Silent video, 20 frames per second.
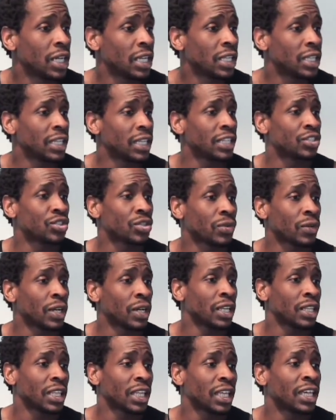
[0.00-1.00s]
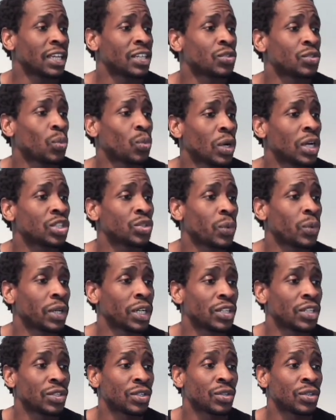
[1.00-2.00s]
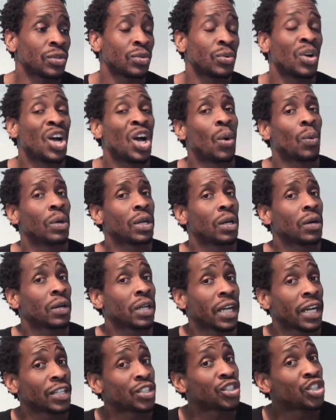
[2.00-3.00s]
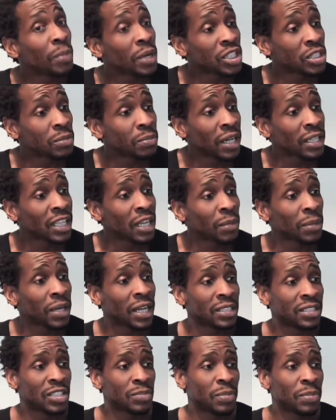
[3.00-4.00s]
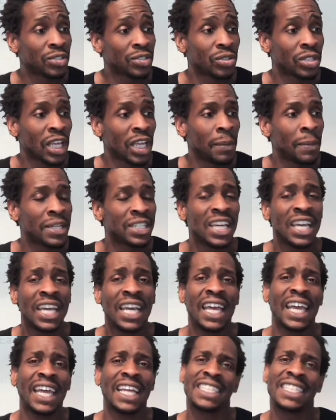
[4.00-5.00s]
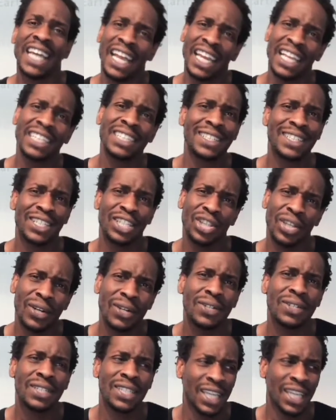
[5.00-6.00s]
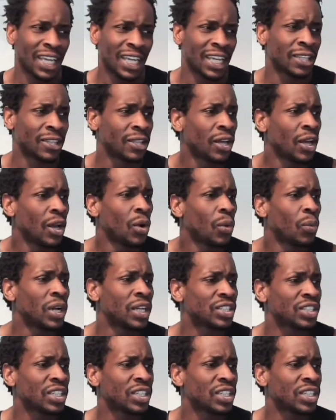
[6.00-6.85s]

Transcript: Then strength is 122. We don't care too much about that because he's special damage. Intelligence is 13th, which